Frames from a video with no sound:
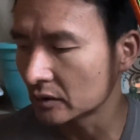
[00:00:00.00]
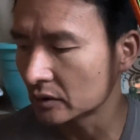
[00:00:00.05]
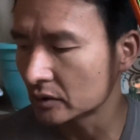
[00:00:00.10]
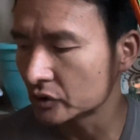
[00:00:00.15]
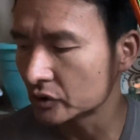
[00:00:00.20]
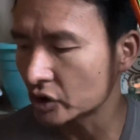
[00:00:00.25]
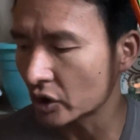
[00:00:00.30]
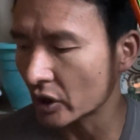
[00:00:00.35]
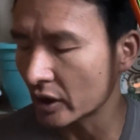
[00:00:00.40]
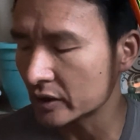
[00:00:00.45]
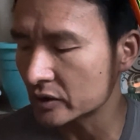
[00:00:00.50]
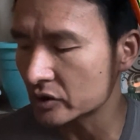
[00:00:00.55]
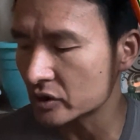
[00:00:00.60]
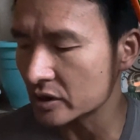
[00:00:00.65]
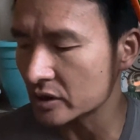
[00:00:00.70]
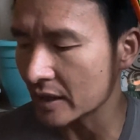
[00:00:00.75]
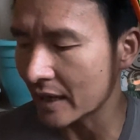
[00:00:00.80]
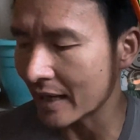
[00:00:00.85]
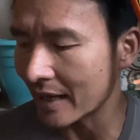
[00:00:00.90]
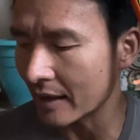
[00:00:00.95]

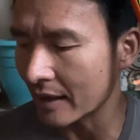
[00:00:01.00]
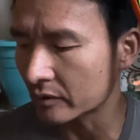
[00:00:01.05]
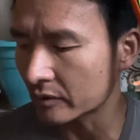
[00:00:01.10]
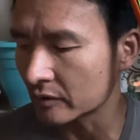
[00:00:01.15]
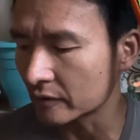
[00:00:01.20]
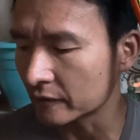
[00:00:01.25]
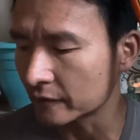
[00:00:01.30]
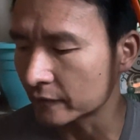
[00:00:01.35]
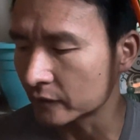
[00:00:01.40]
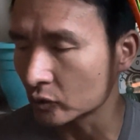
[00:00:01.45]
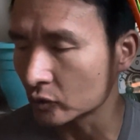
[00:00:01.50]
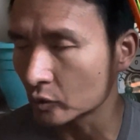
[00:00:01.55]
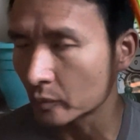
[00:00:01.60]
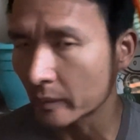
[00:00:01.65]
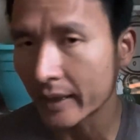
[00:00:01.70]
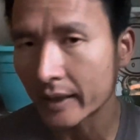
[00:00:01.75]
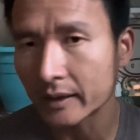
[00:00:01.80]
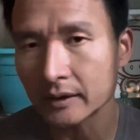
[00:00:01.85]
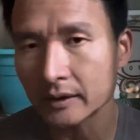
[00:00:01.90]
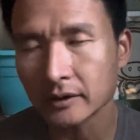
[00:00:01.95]
changing out of full
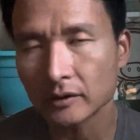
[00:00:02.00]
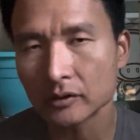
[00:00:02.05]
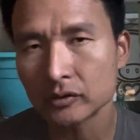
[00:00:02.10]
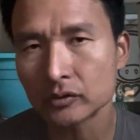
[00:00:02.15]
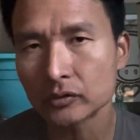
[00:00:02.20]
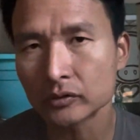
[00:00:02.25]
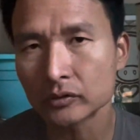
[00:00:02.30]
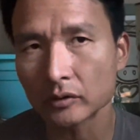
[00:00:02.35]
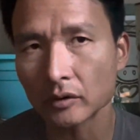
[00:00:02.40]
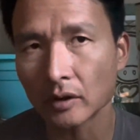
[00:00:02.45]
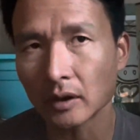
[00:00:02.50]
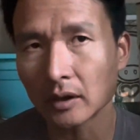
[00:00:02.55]
bed into